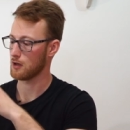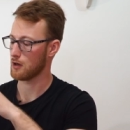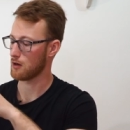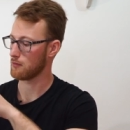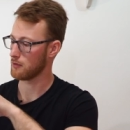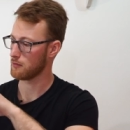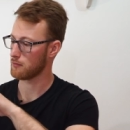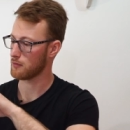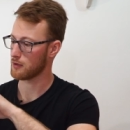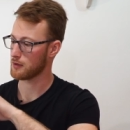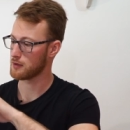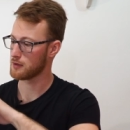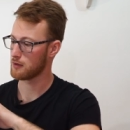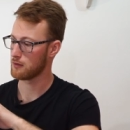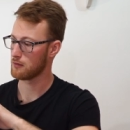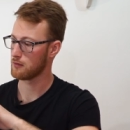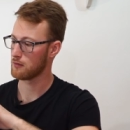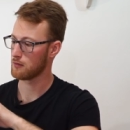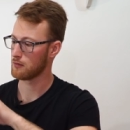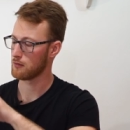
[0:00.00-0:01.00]
Okay, now it
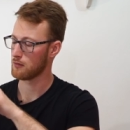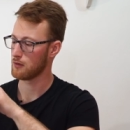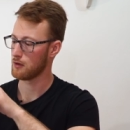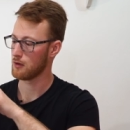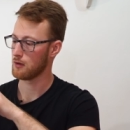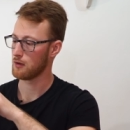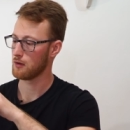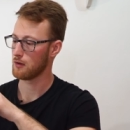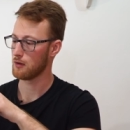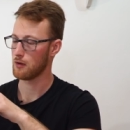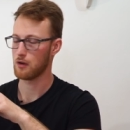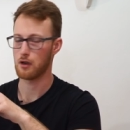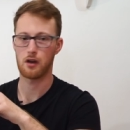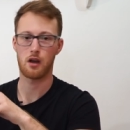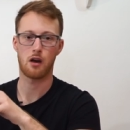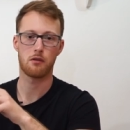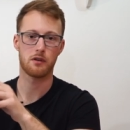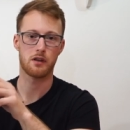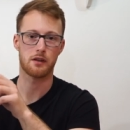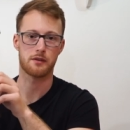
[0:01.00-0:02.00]
works.
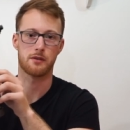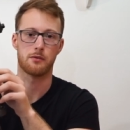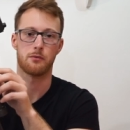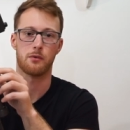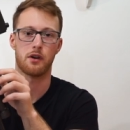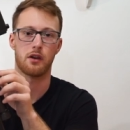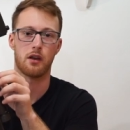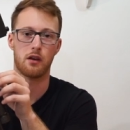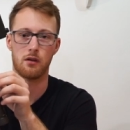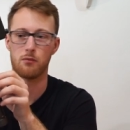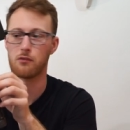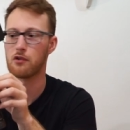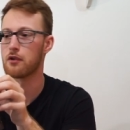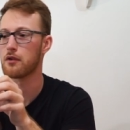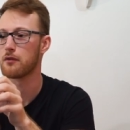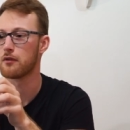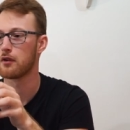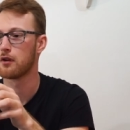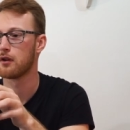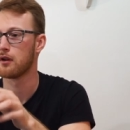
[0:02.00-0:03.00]
And now it doesn't work
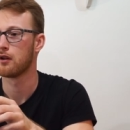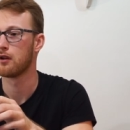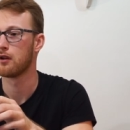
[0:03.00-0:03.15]
anymore.